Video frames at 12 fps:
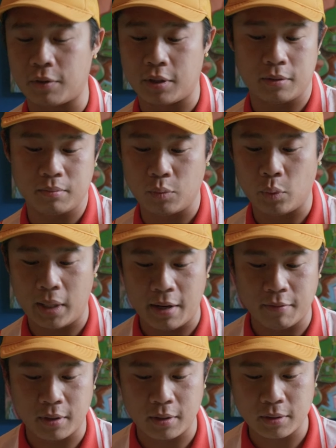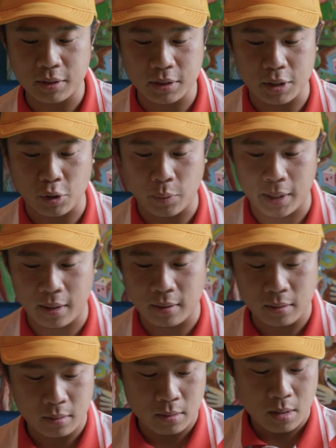for whatever, stewing,
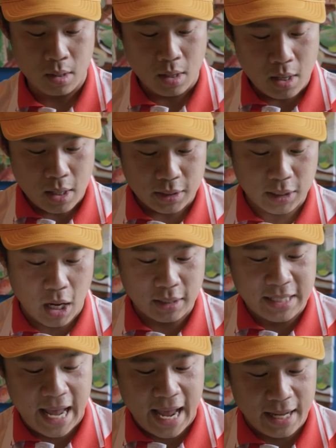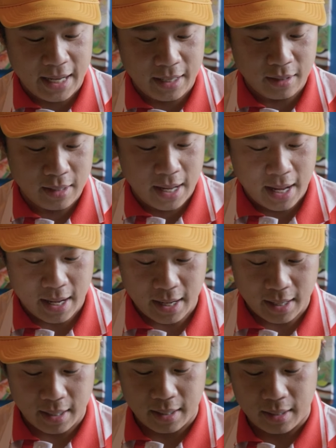sauteing,
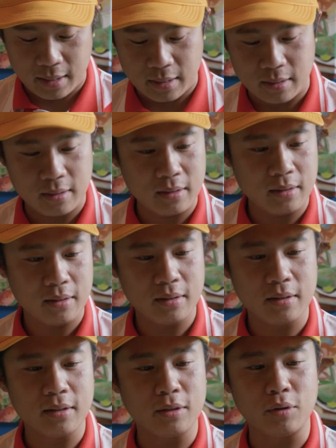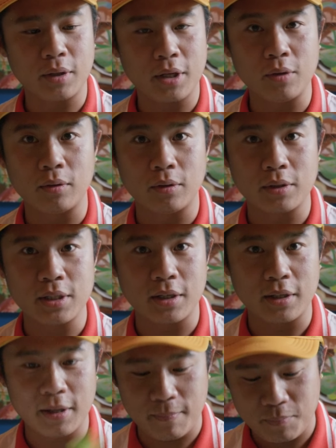and a little cute little
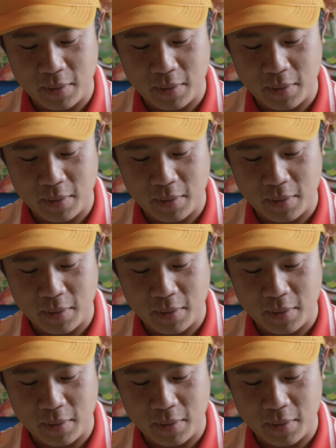turnip.